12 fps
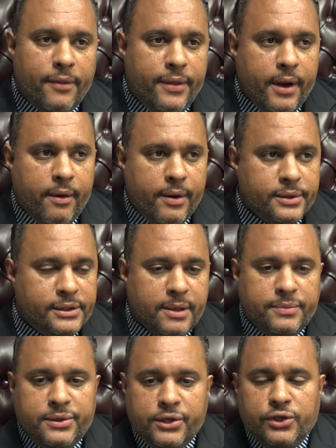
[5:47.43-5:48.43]
there is
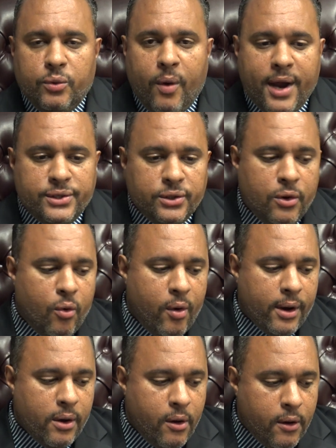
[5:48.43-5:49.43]
some situation
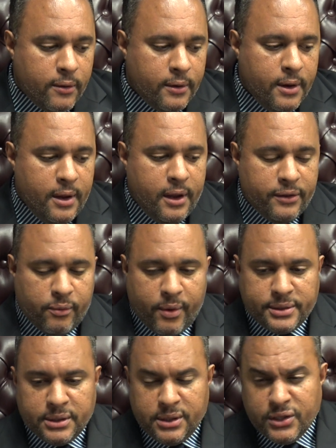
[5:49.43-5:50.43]
going on in the
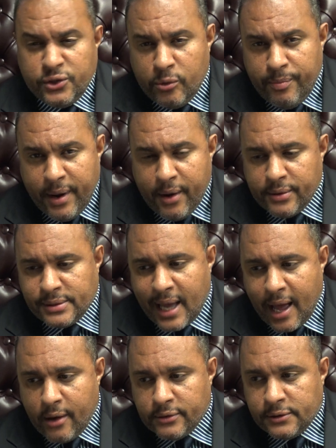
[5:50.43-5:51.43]
residential parent's
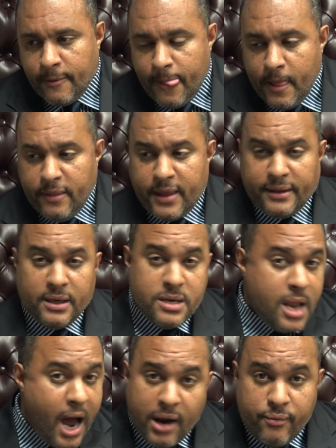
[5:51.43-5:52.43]
house that the
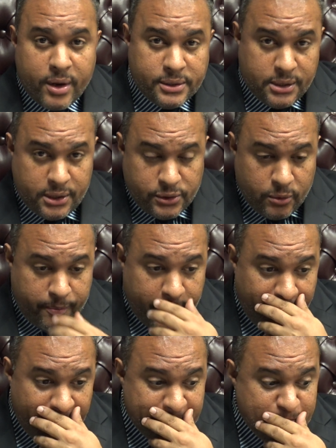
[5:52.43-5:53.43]
non-residential
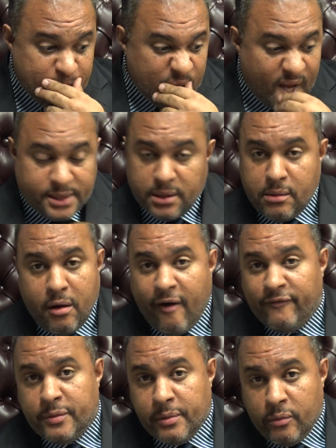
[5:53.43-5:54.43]
parent isn't
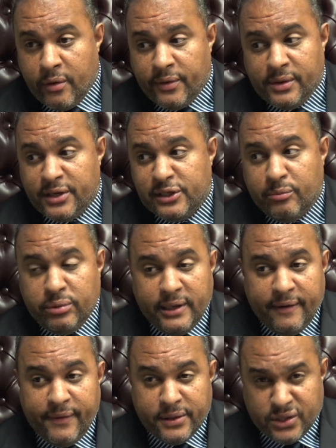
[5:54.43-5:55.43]
comfortable with, or doesn't
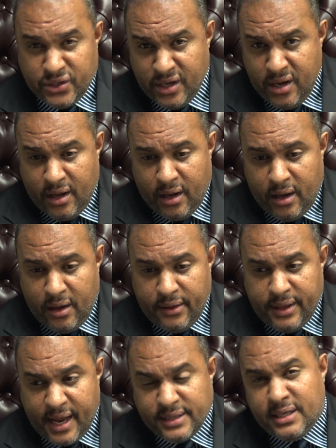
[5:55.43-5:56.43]
believe
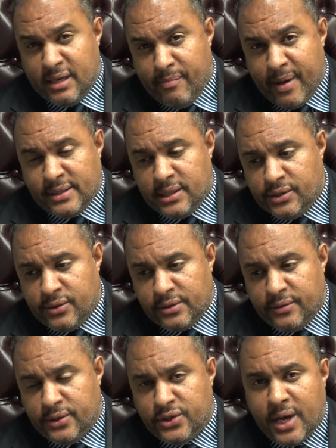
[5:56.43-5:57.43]
that's in the best
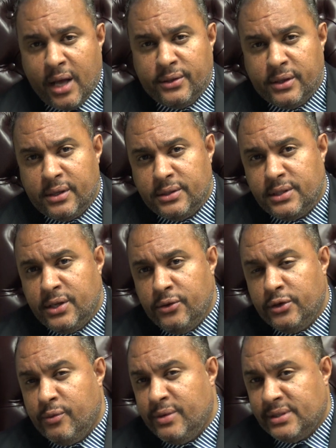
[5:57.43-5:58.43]
interest of the child to
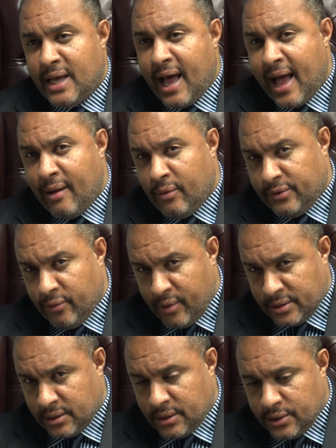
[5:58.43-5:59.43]
continue to reside with the
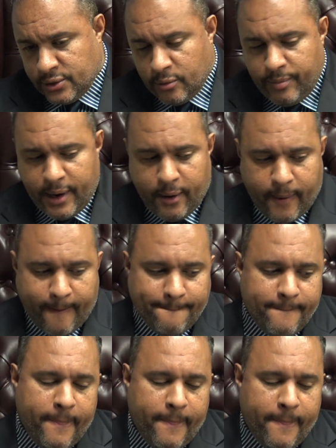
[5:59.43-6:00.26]
residential parent.